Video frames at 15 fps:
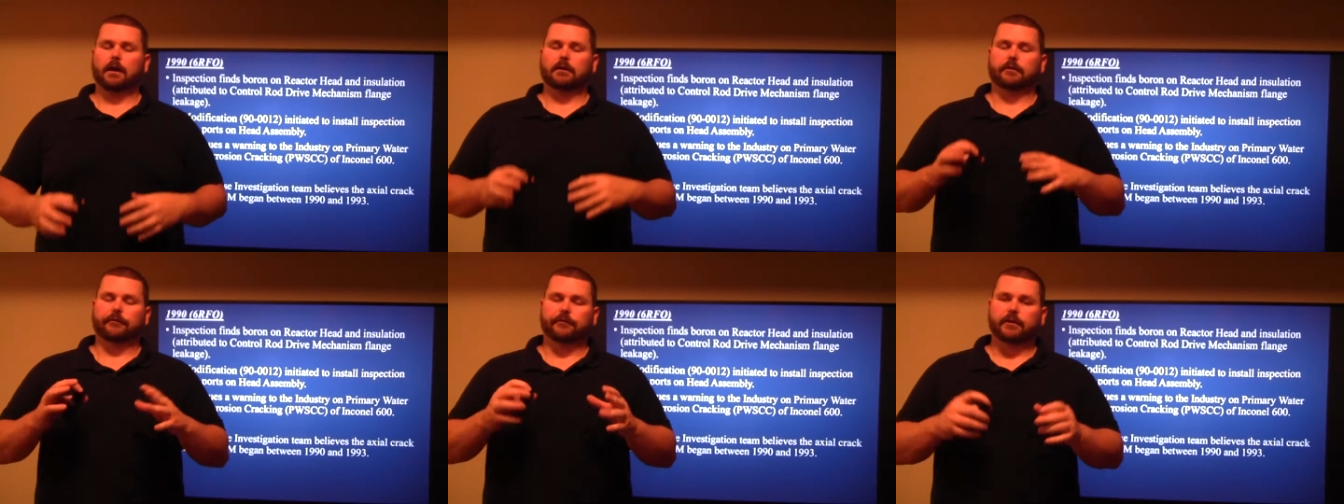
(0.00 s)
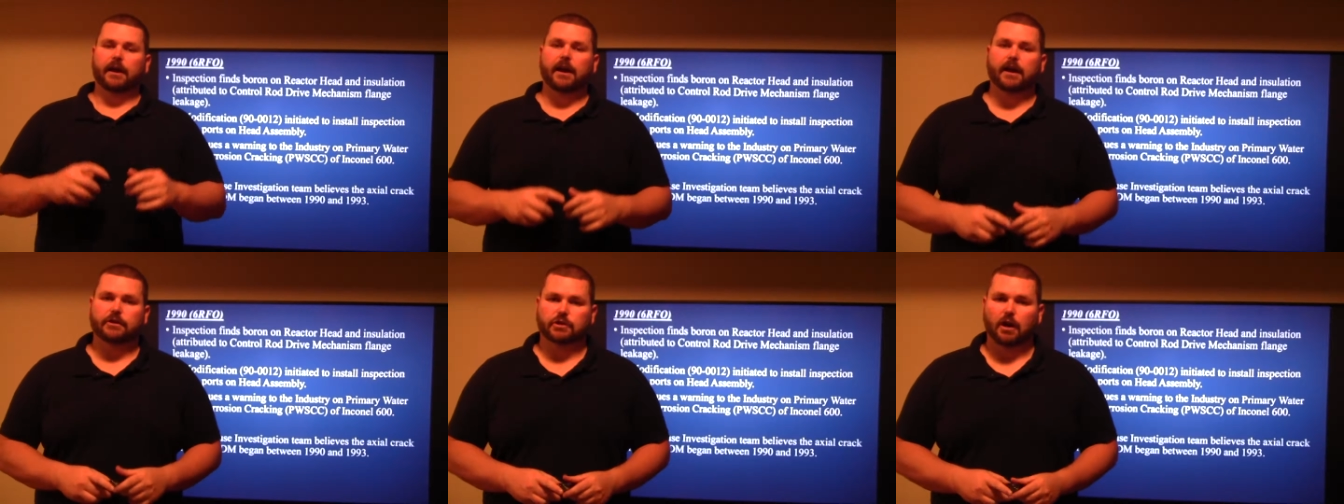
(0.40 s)

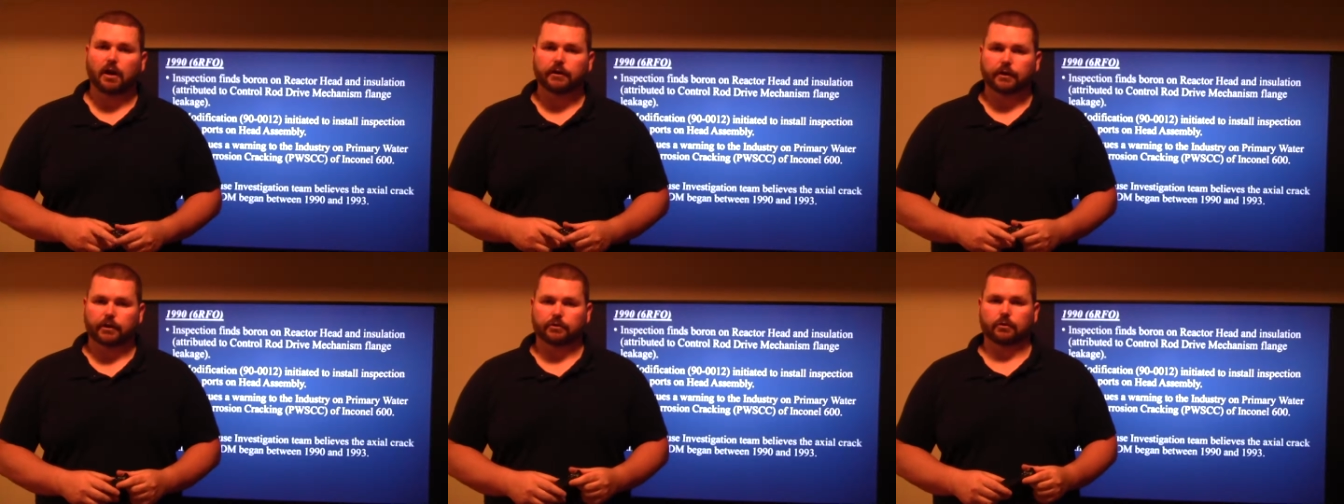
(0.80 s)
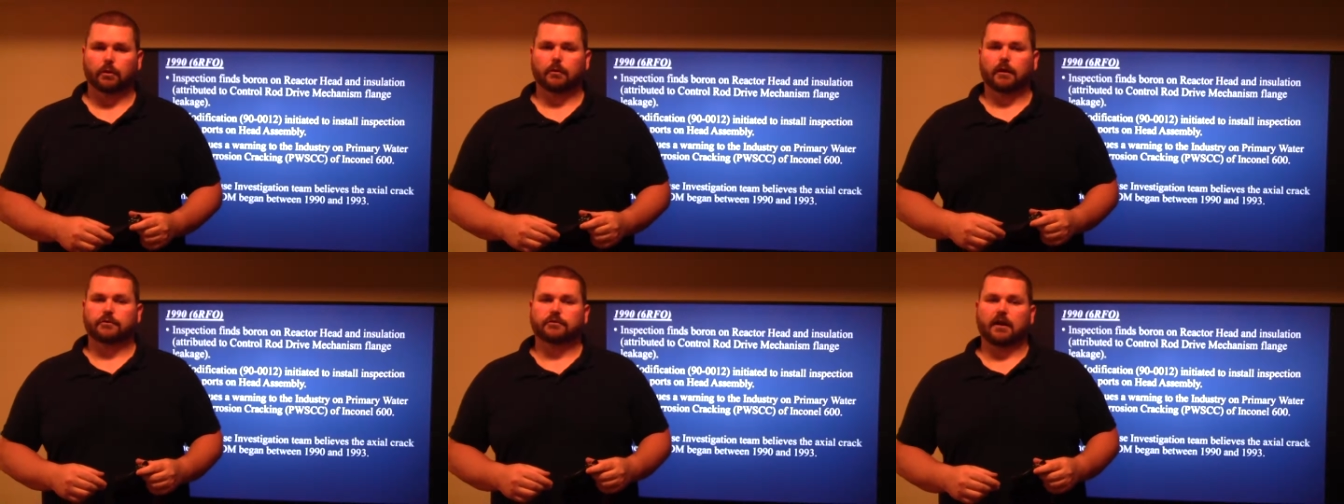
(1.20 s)
flange on the control
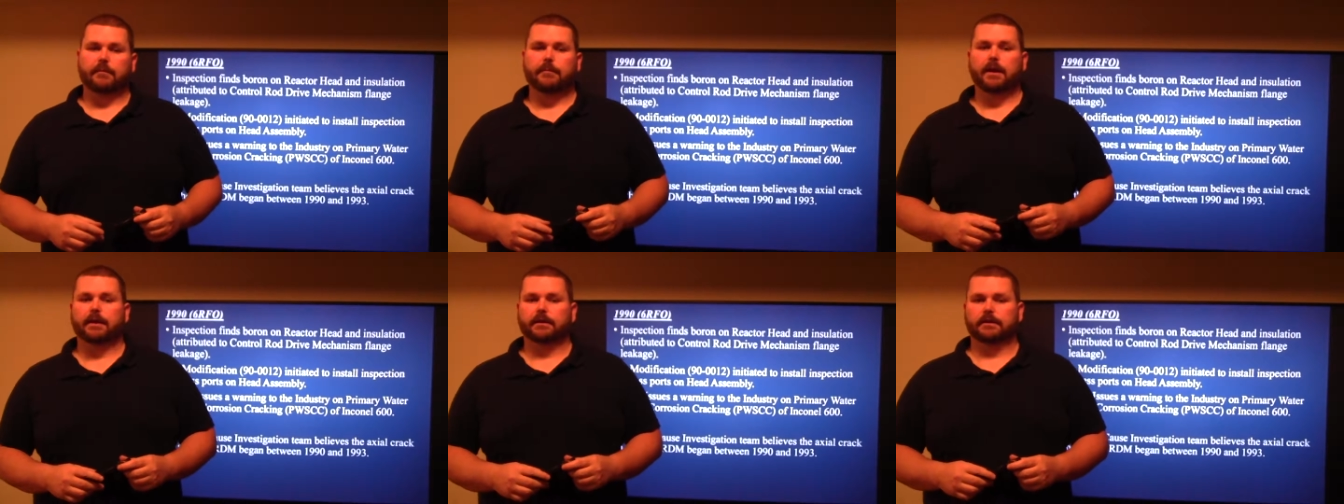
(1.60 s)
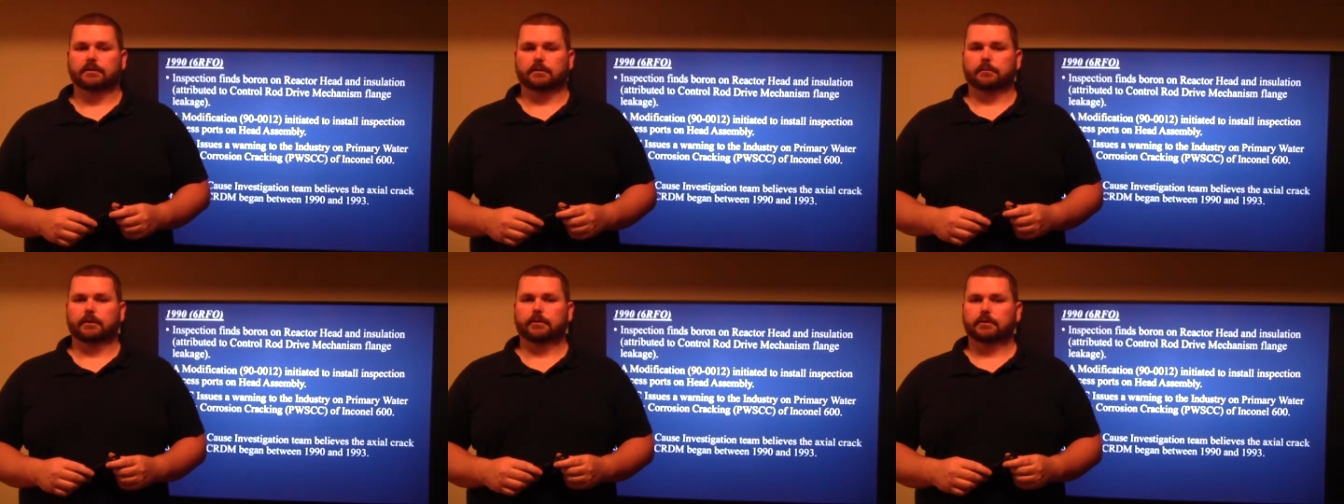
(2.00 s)
rod drive
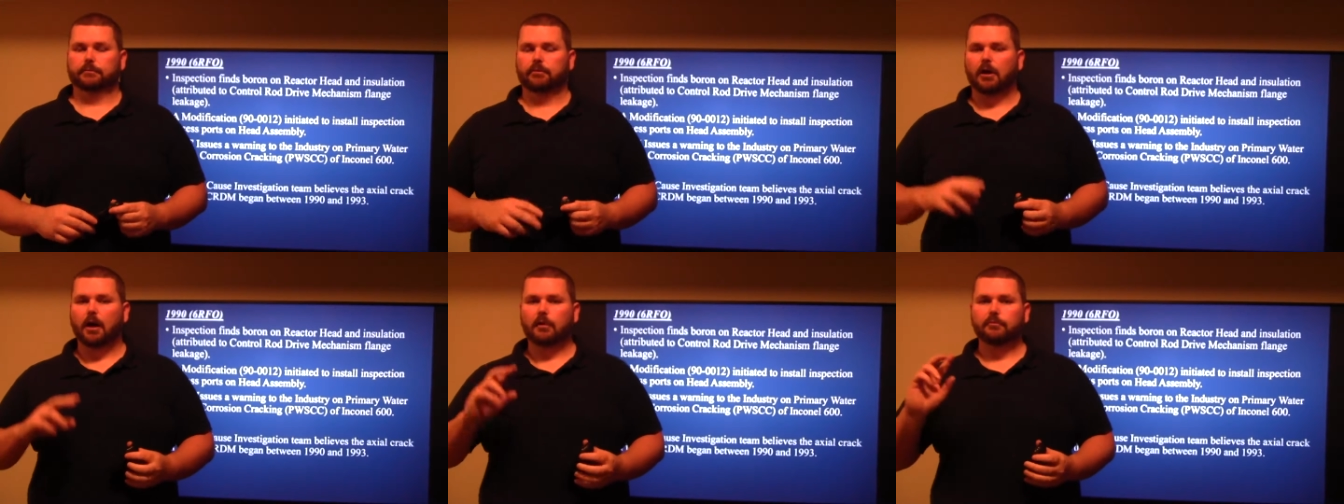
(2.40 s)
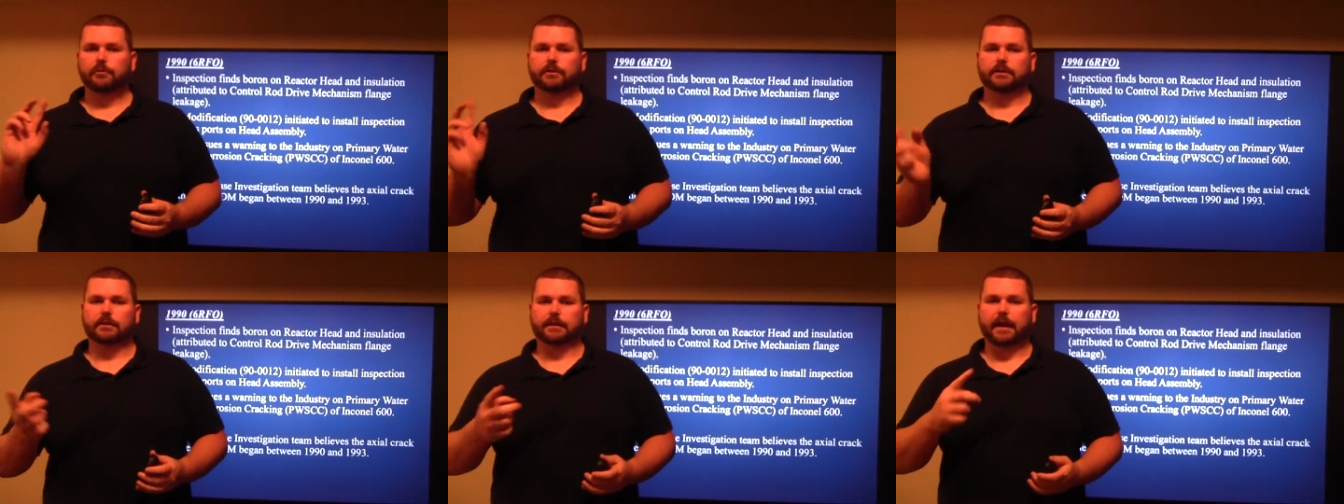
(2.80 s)
mechanism. There was a problem
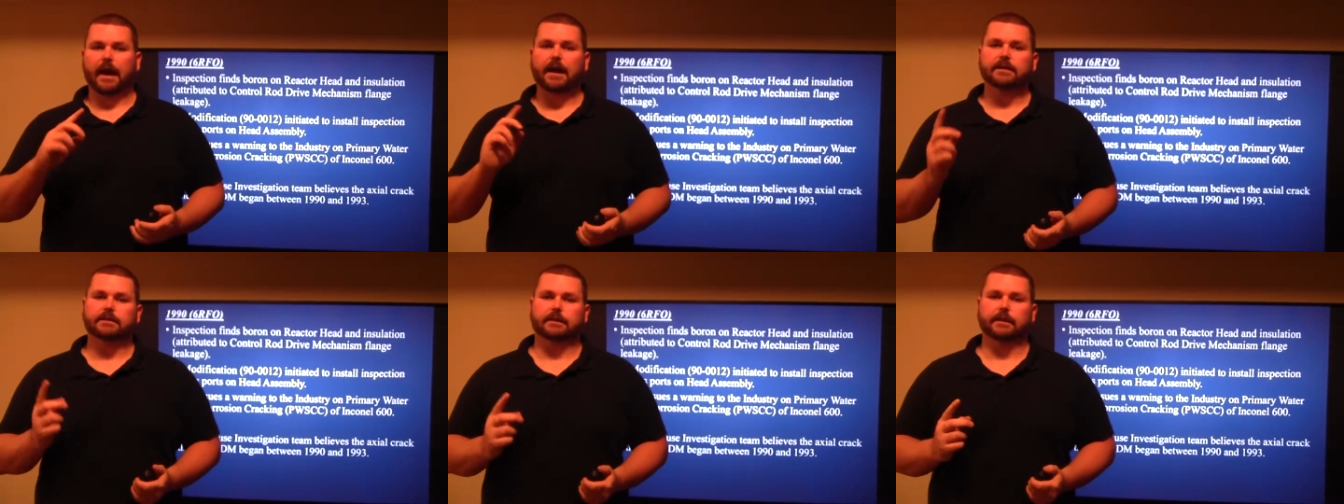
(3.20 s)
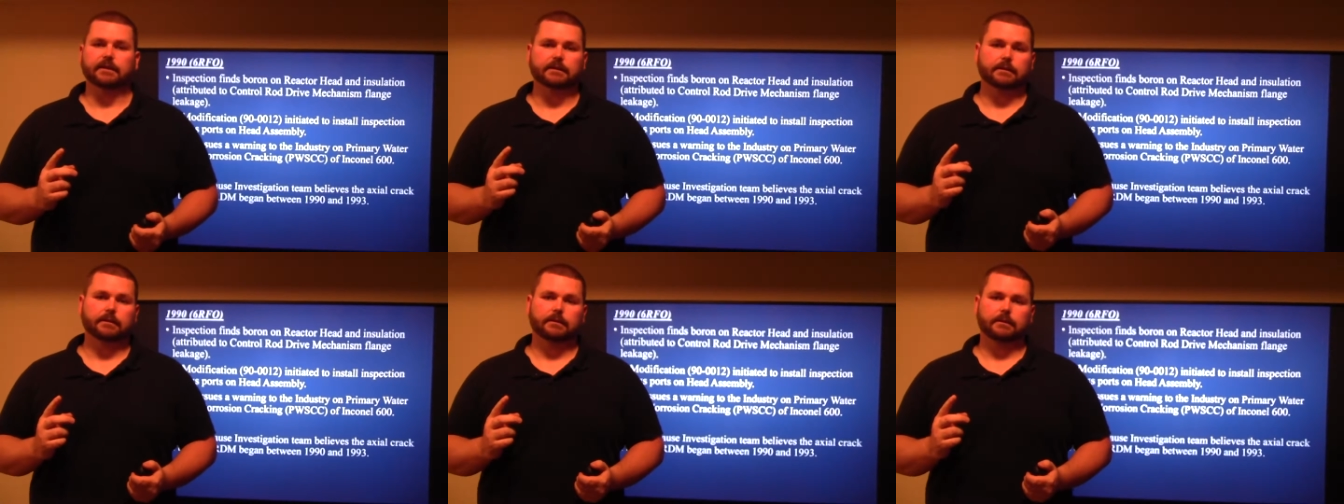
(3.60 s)
with the
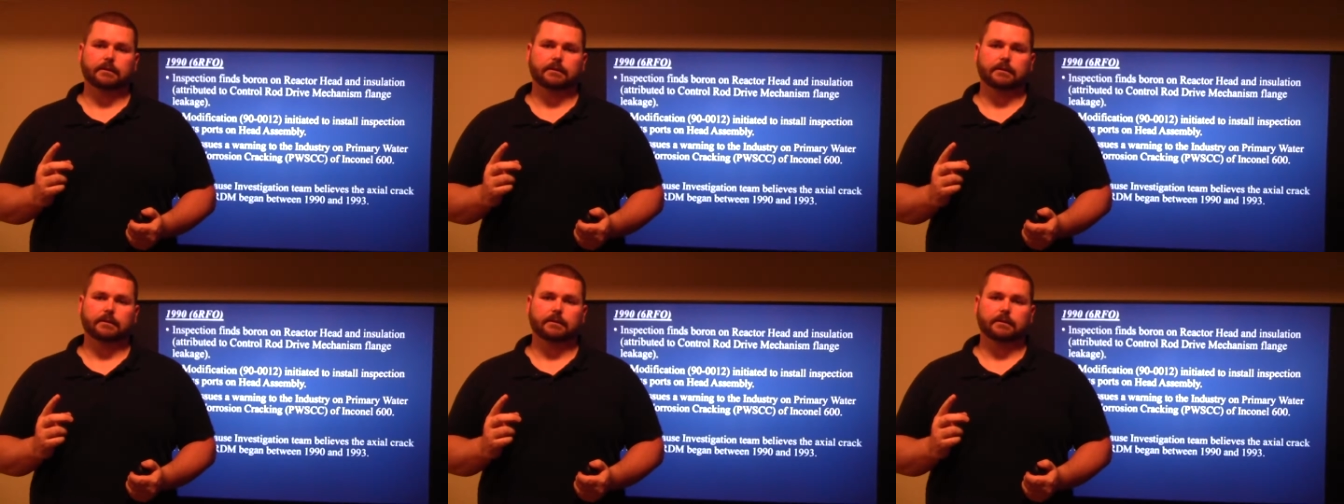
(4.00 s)
gasket.